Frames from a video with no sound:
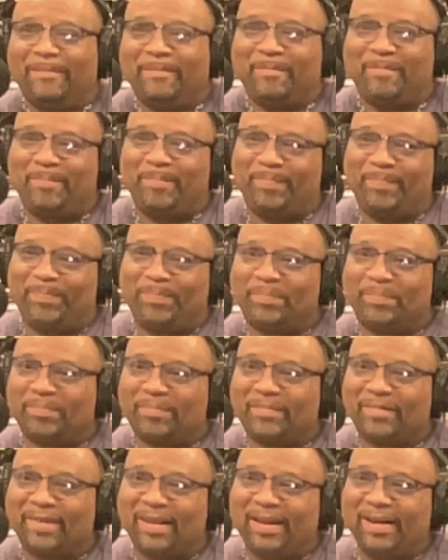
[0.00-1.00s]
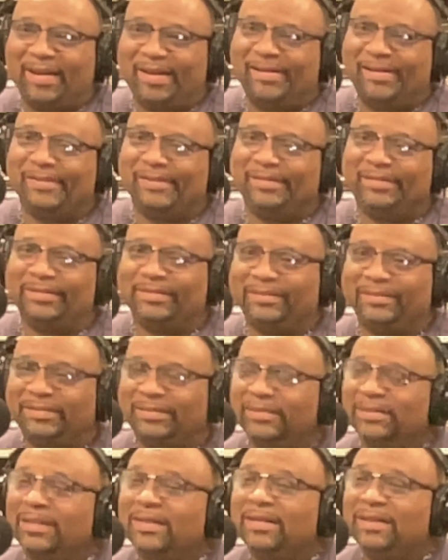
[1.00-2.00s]
we are going out of the world
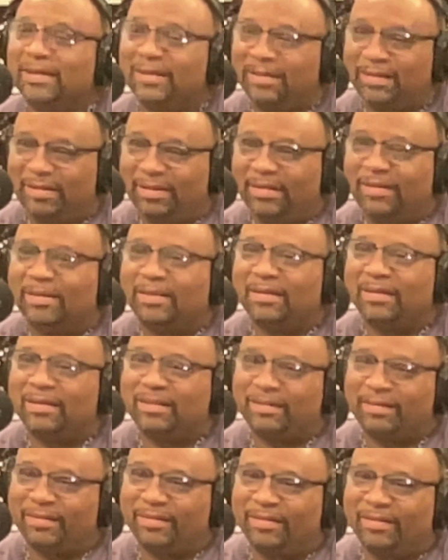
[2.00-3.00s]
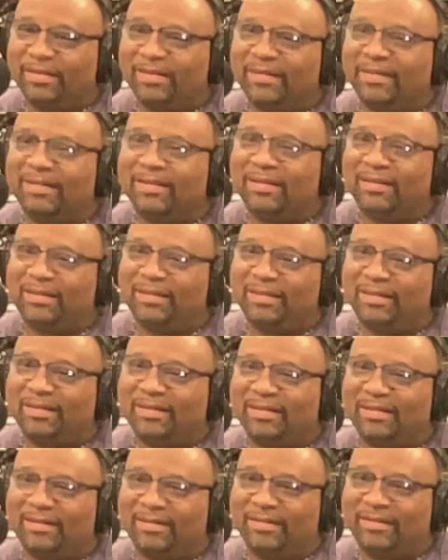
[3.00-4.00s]
backwards is because the people that
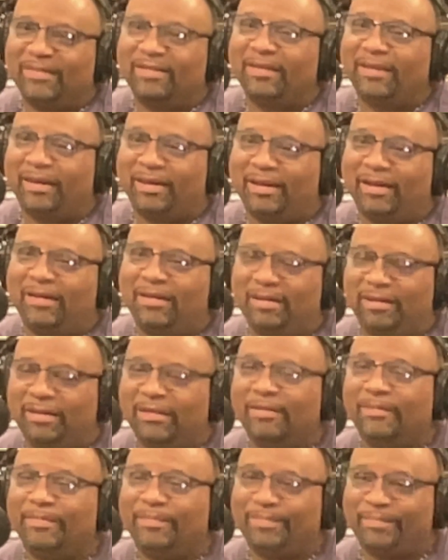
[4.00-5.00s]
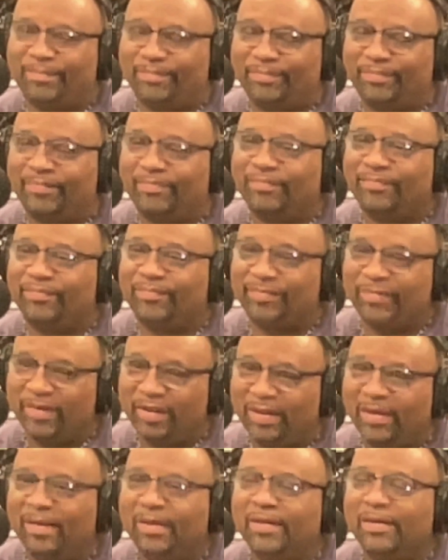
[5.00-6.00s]
are the rulers, especially the ones in the
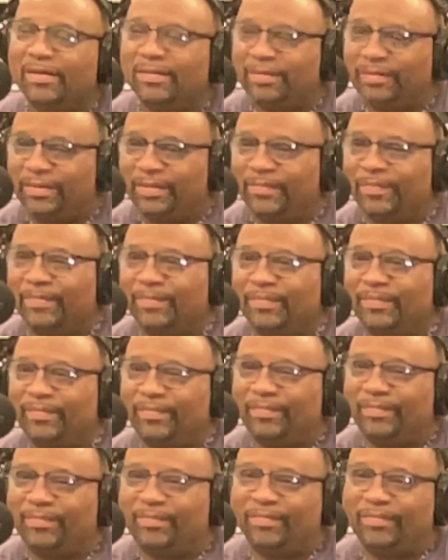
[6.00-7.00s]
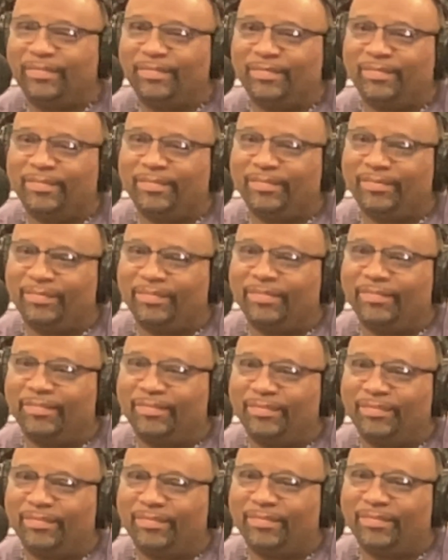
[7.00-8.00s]
Republican Party, who keep
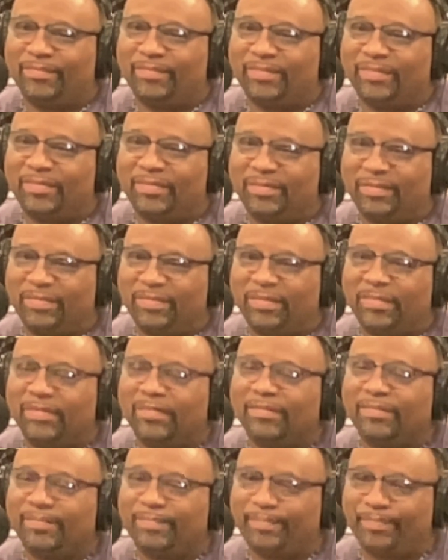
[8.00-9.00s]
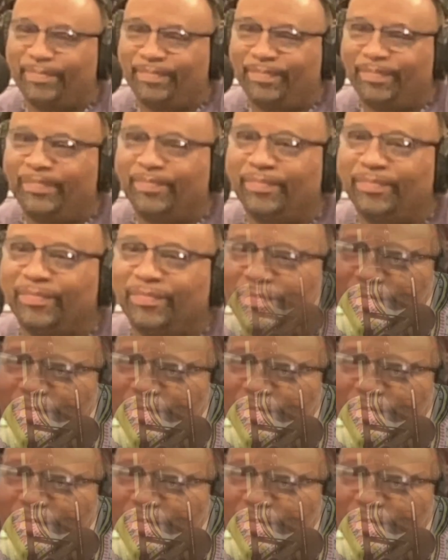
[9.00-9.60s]
fighting Remember, the Republican, Republican Party